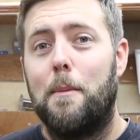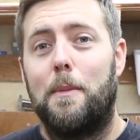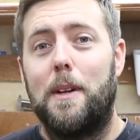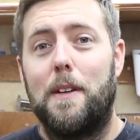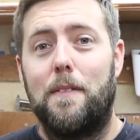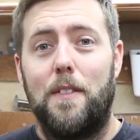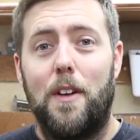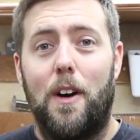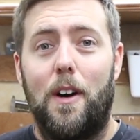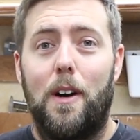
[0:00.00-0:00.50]
But
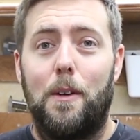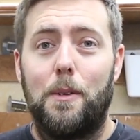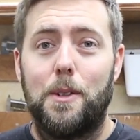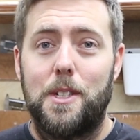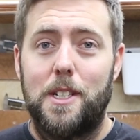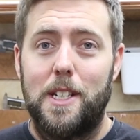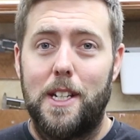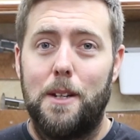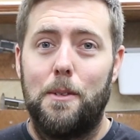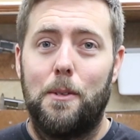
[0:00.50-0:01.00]
if not, I will
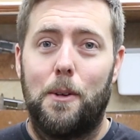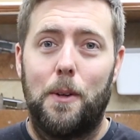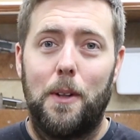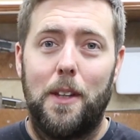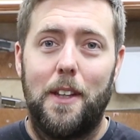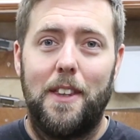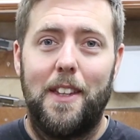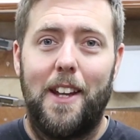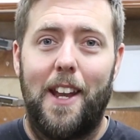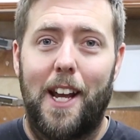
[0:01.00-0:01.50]
see you
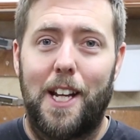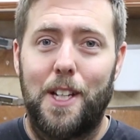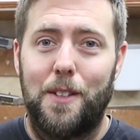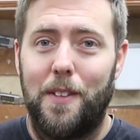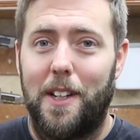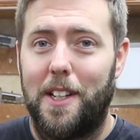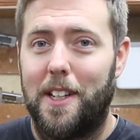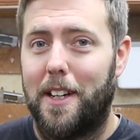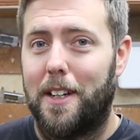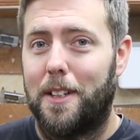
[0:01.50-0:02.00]
all in the next
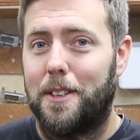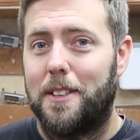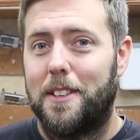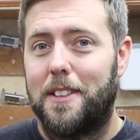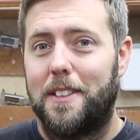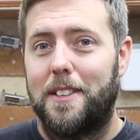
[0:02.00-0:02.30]
video.